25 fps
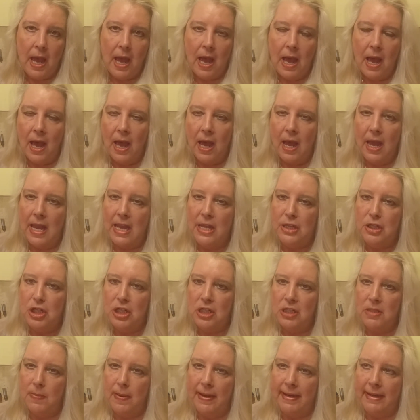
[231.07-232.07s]
It
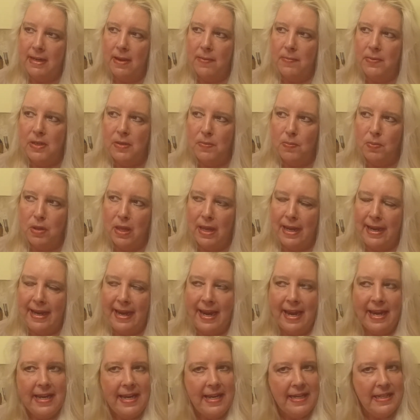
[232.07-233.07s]
just may come into
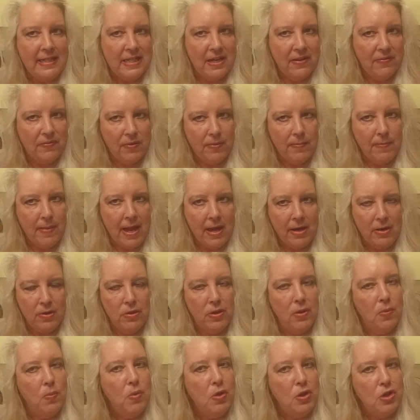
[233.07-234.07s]
play in a different manner
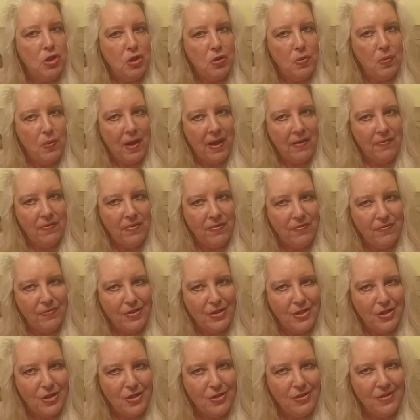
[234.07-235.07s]
than what you have
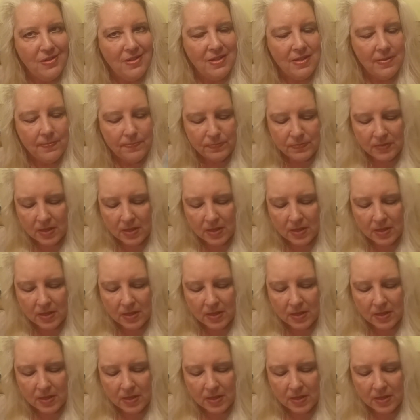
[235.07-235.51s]
envisioned.